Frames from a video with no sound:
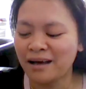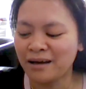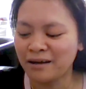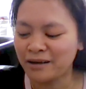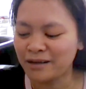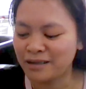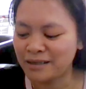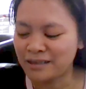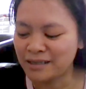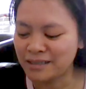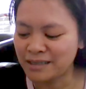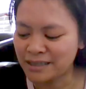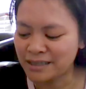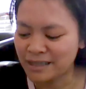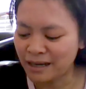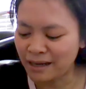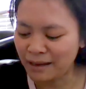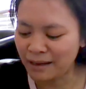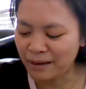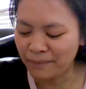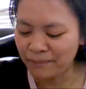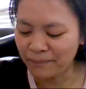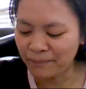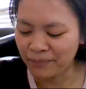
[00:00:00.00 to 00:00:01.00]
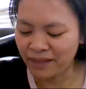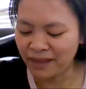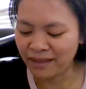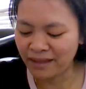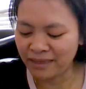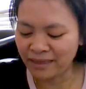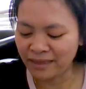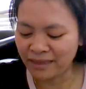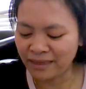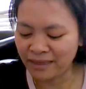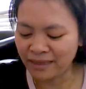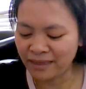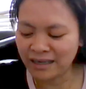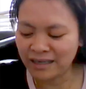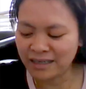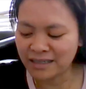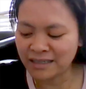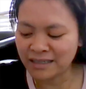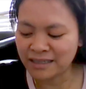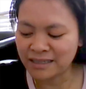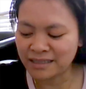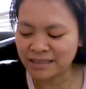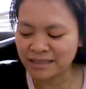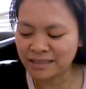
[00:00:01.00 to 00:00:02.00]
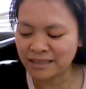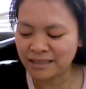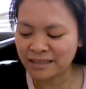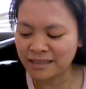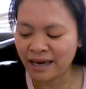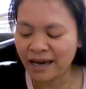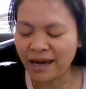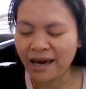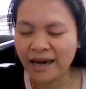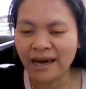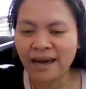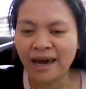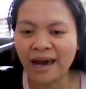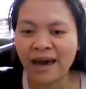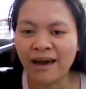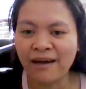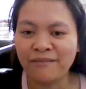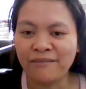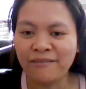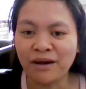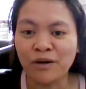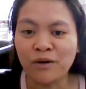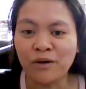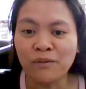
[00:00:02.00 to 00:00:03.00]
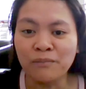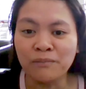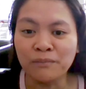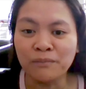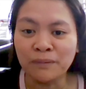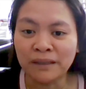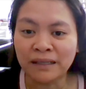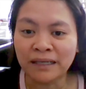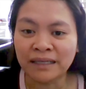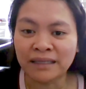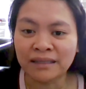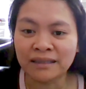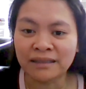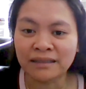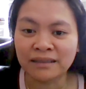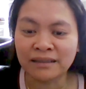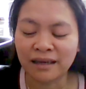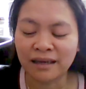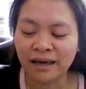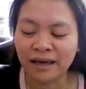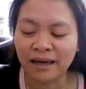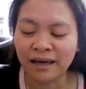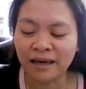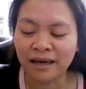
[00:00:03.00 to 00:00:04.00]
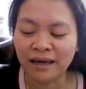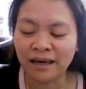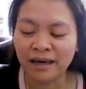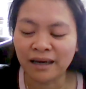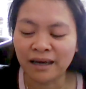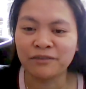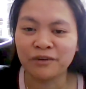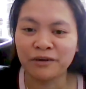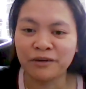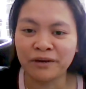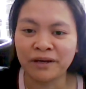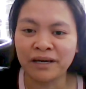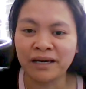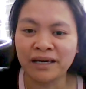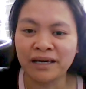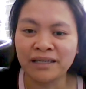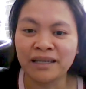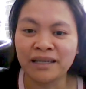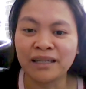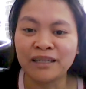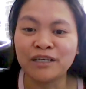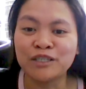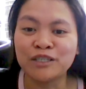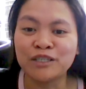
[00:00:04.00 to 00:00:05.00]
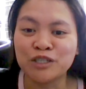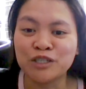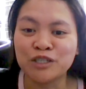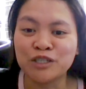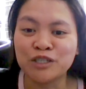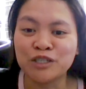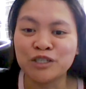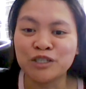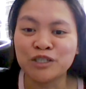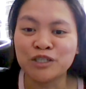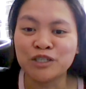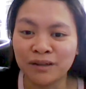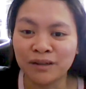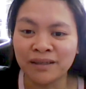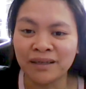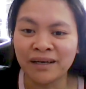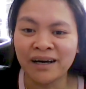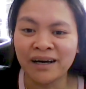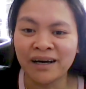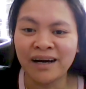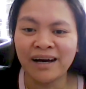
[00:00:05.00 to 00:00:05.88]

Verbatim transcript: because um, the thing is they have a complete and very knowledgeable,